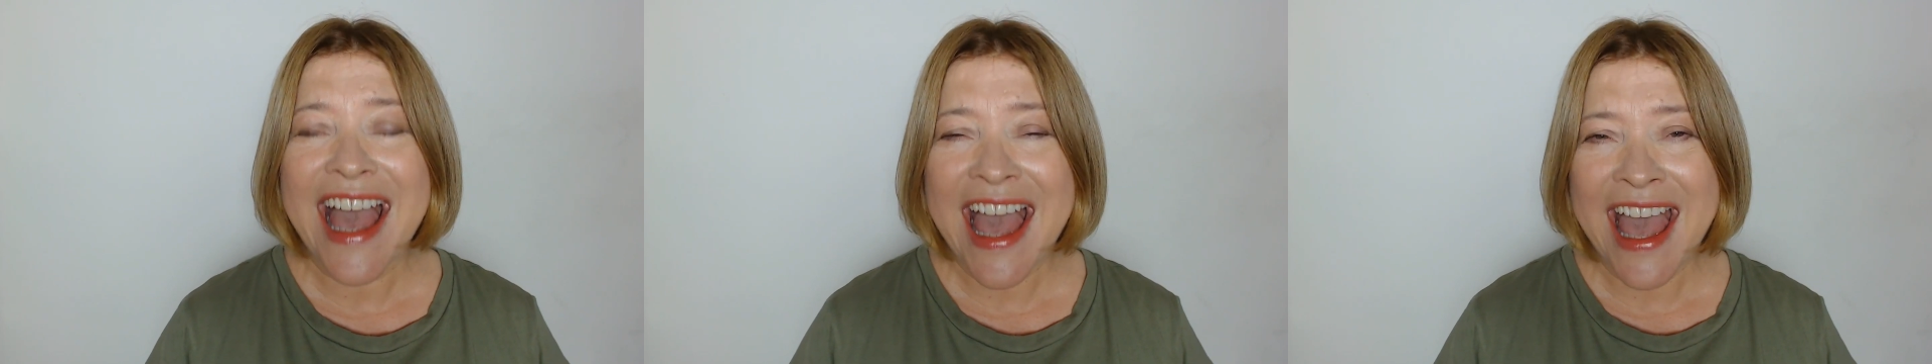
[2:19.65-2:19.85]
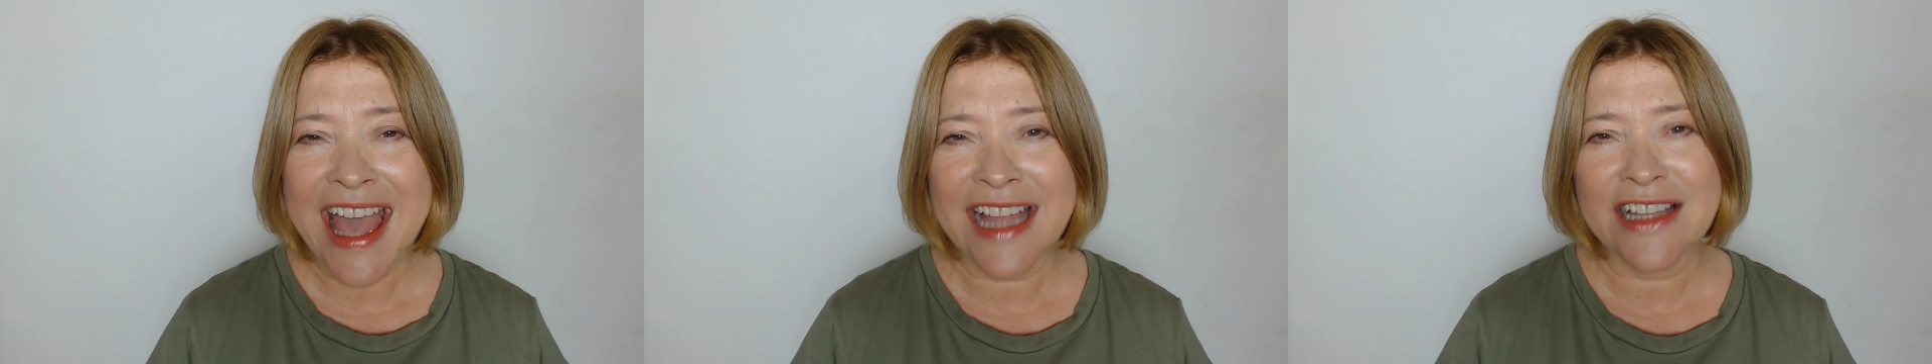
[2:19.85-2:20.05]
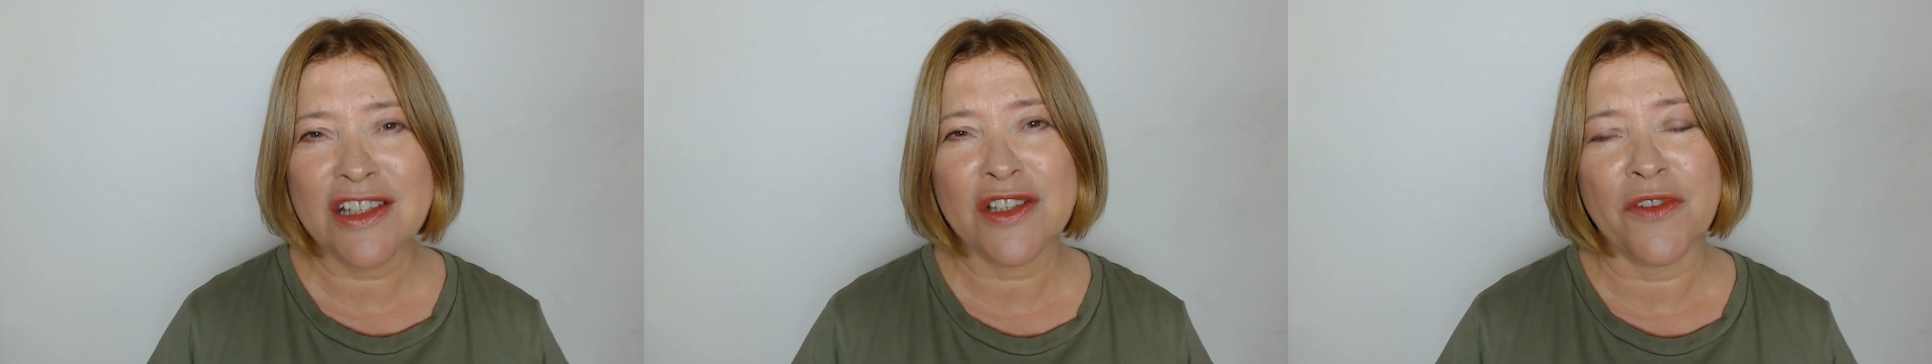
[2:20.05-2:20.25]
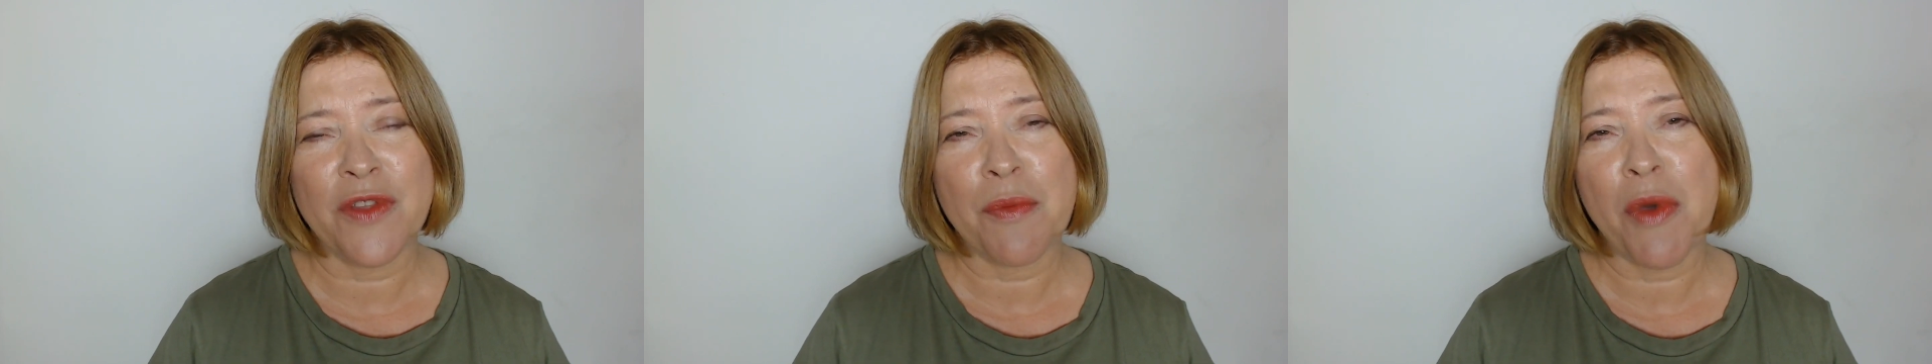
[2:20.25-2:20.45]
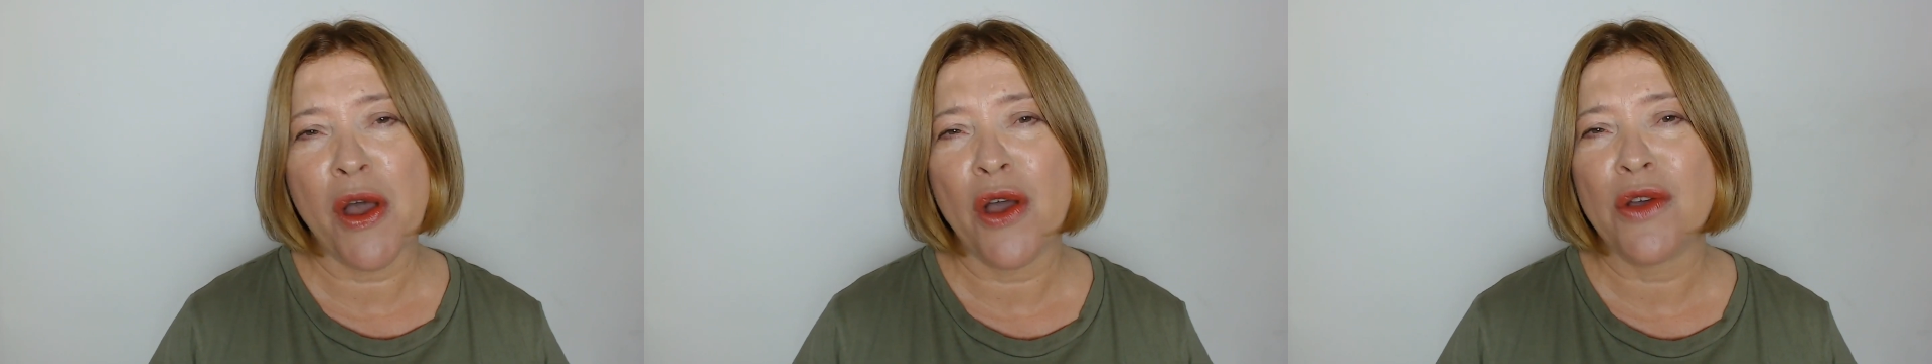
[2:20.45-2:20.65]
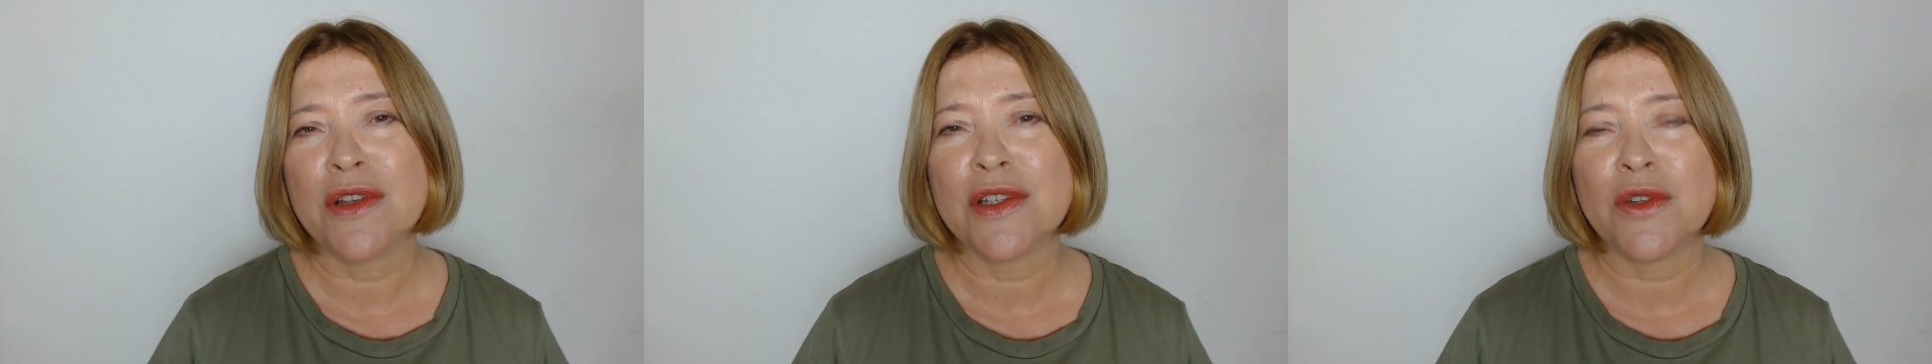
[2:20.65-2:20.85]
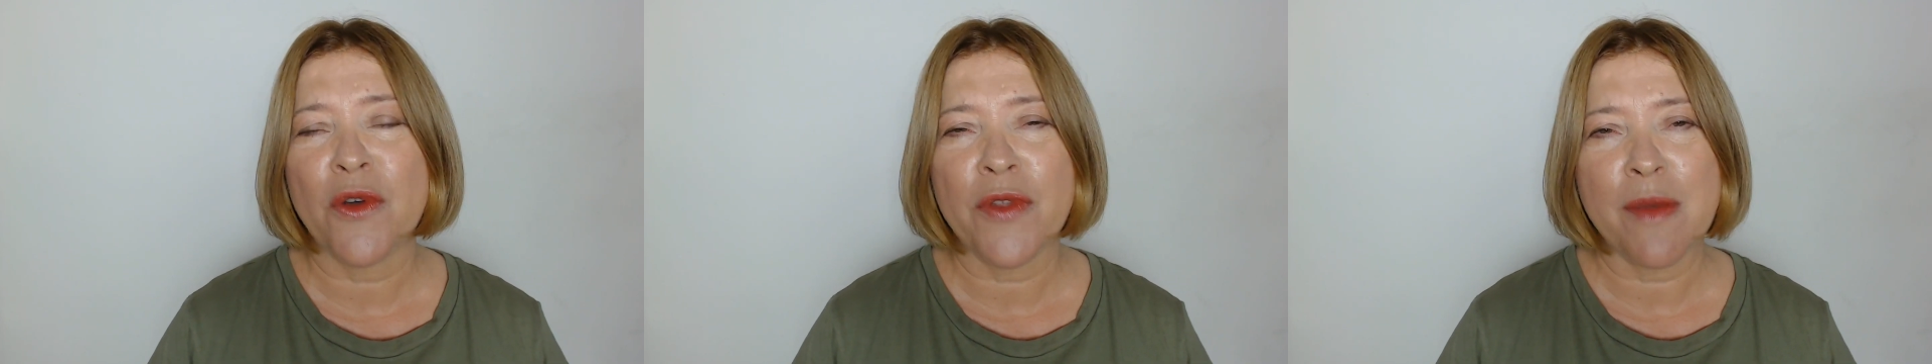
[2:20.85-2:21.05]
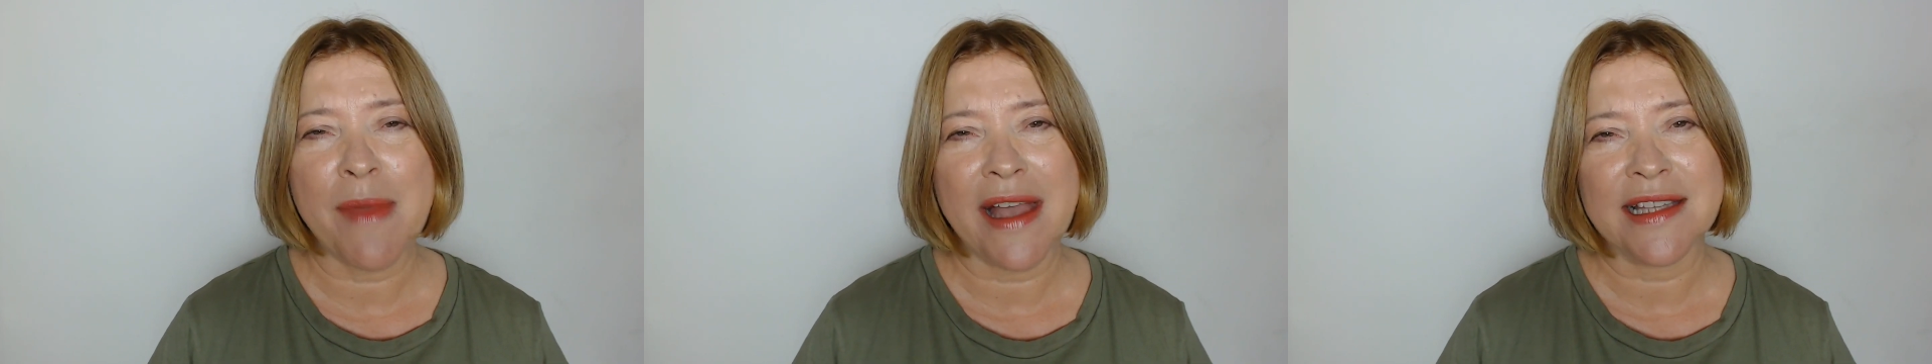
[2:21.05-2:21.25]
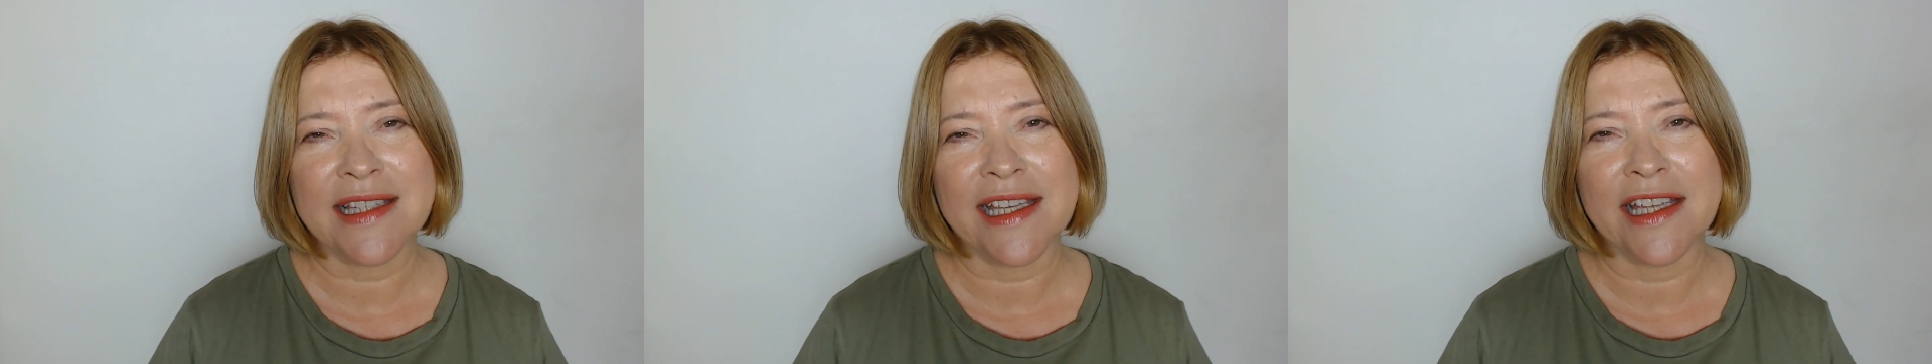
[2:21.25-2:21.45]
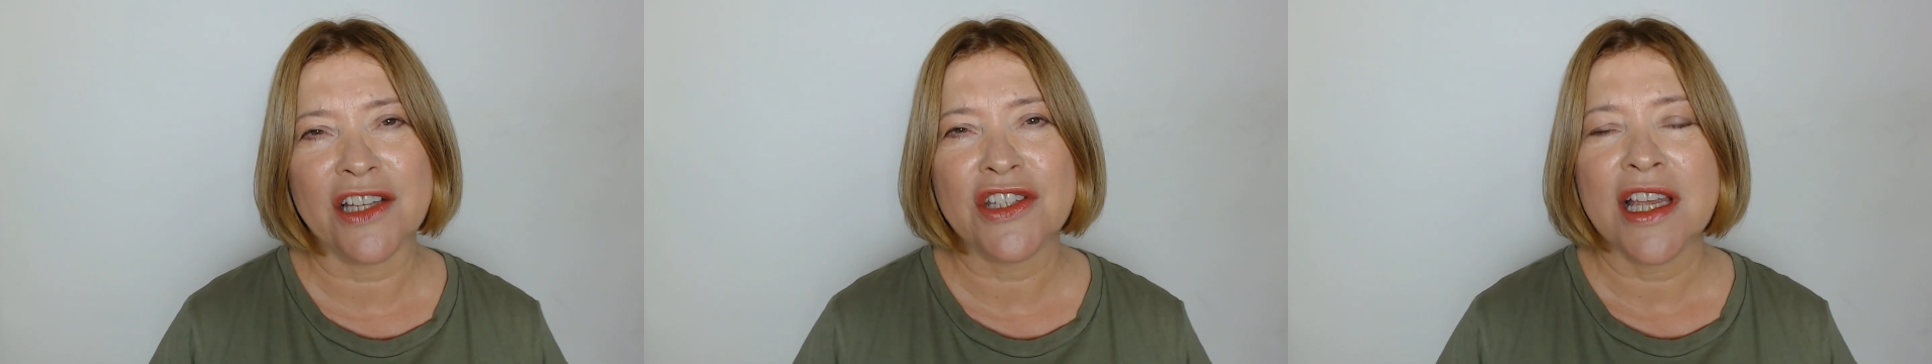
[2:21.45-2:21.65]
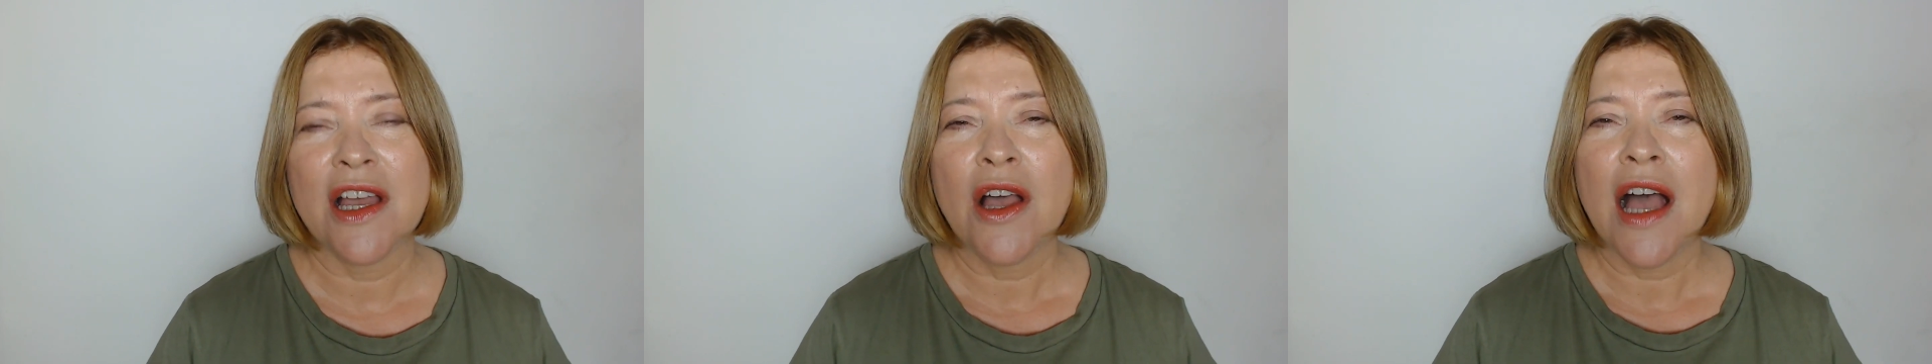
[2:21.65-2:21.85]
end of the post or the message.